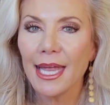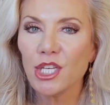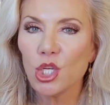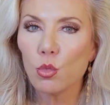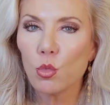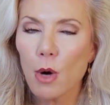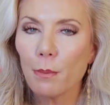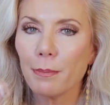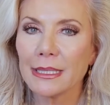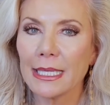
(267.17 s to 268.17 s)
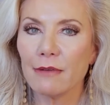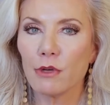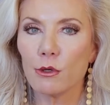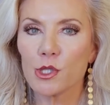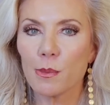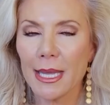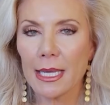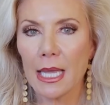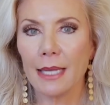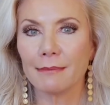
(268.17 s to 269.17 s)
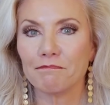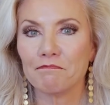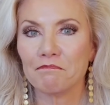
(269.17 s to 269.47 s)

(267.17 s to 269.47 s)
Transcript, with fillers: and you won't believe who's speaking.